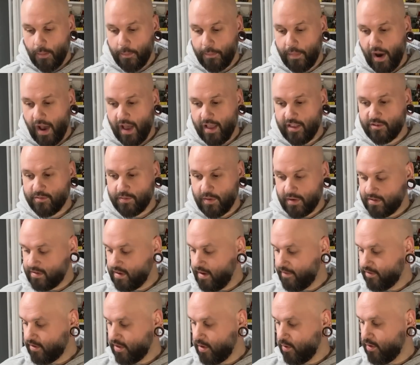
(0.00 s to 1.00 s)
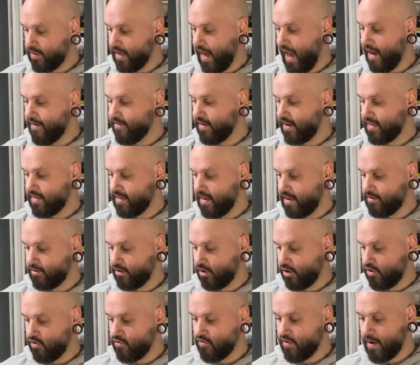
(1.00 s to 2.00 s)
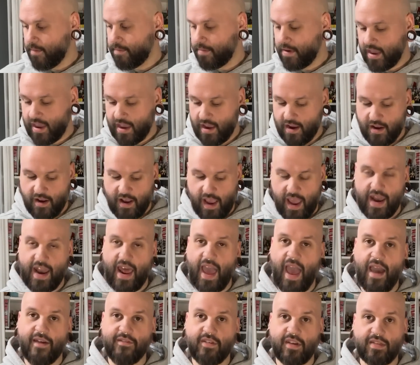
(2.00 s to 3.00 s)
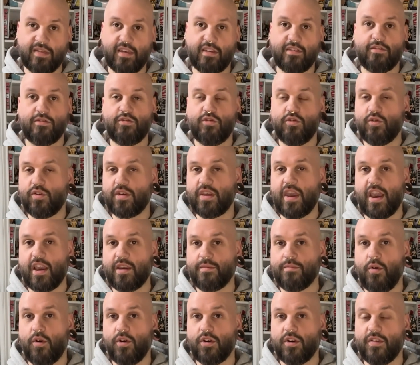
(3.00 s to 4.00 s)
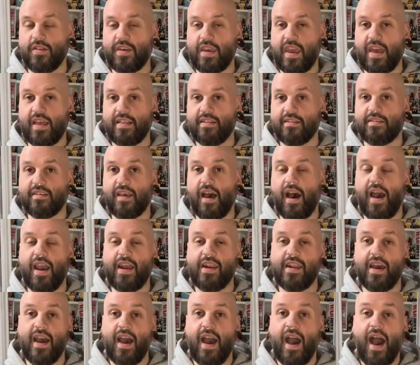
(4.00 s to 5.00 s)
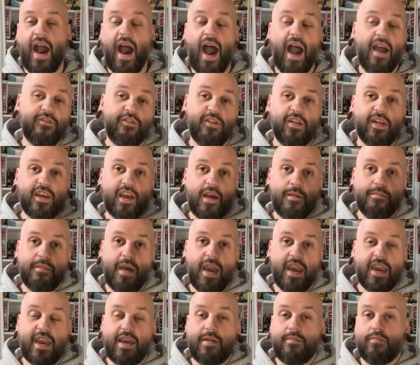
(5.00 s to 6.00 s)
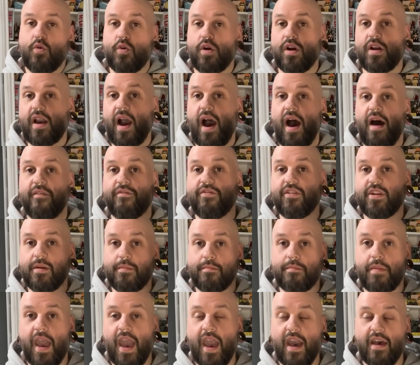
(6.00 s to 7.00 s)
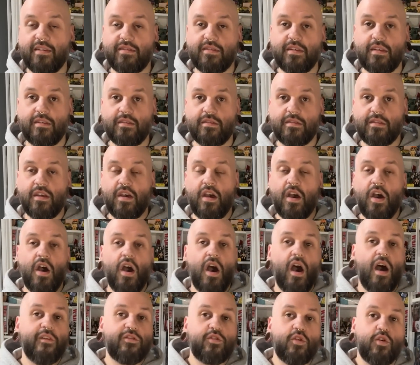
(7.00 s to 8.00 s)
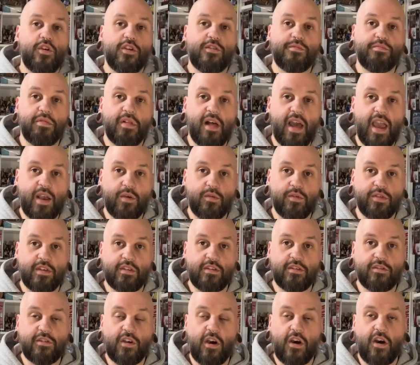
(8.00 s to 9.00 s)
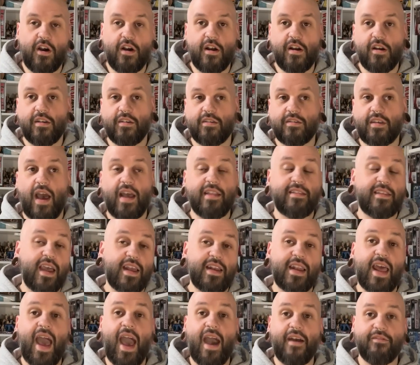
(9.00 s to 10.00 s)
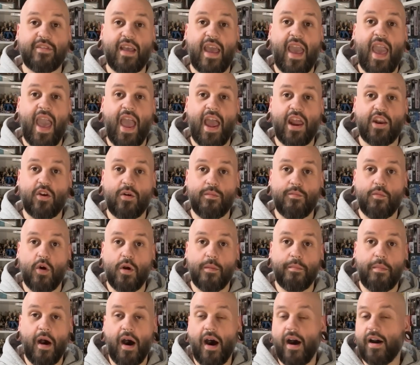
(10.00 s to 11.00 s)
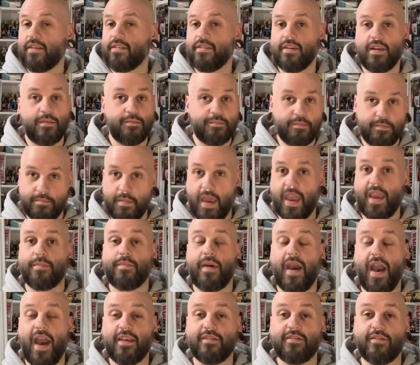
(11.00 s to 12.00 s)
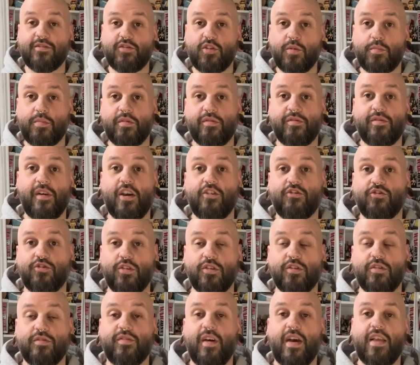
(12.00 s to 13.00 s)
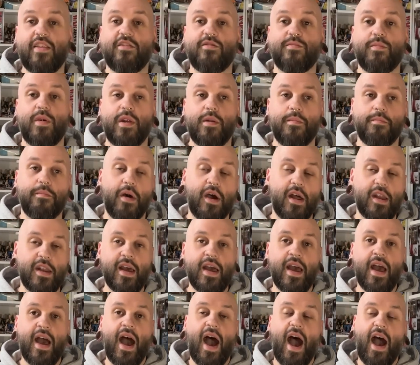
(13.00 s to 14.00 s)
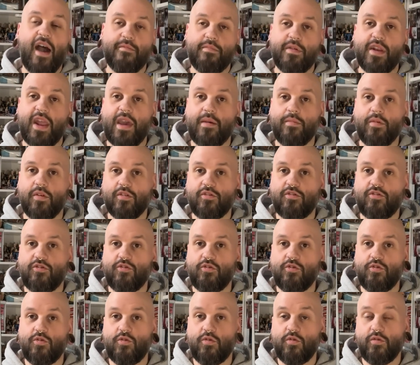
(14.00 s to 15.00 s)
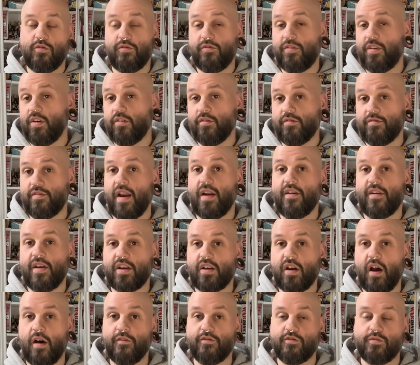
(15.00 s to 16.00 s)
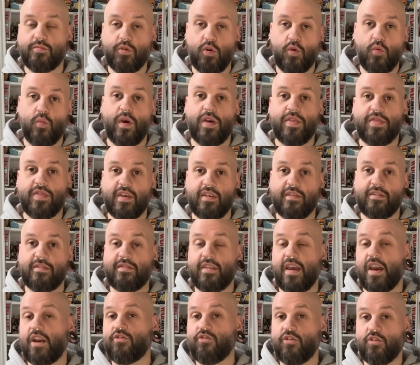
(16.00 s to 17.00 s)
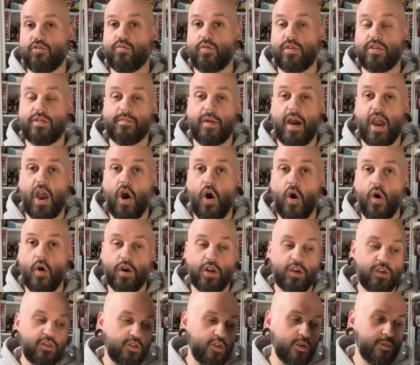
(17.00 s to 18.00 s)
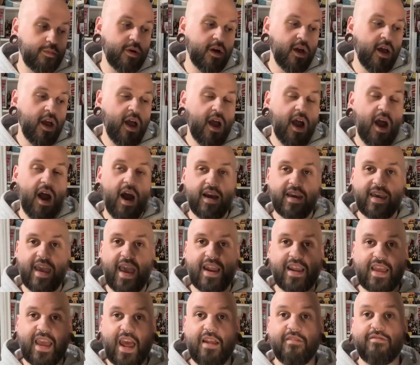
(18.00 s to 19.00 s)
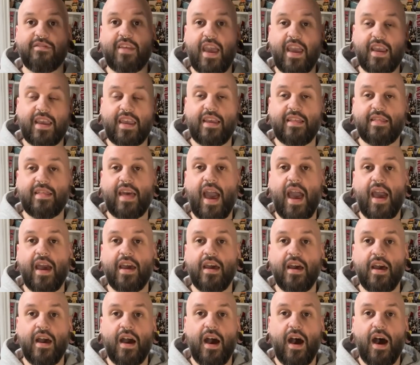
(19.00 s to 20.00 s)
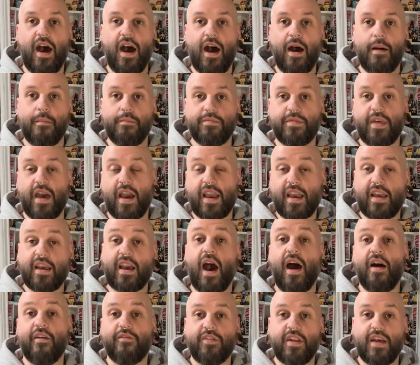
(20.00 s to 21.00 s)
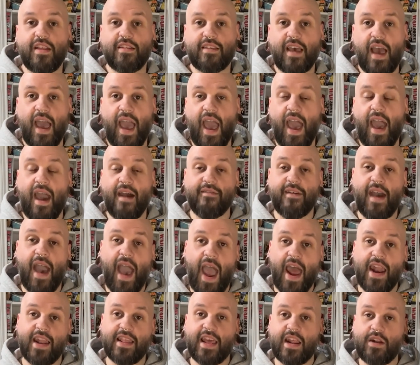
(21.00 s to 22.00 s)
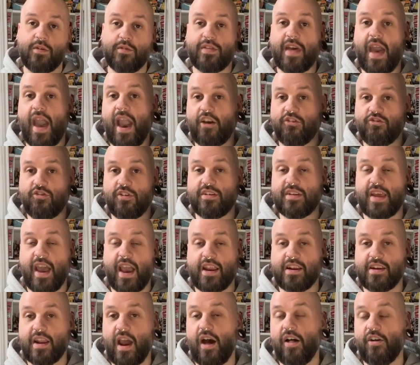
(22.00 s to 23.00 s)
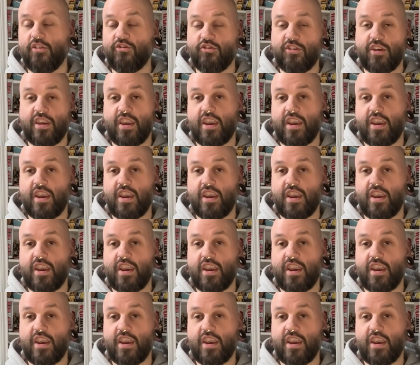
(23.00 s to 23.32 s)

but specifically with having this grip here and having this new kick point on the inside, I feel like I'm making more confident passes. Of course, playing with the Stars, I tend to have to handle more pucks and make passes to professional defensemen, but I've been able to feel very comfortable with this stick just with my own group. Again, kind of taking that confidence I have, added in with extra technology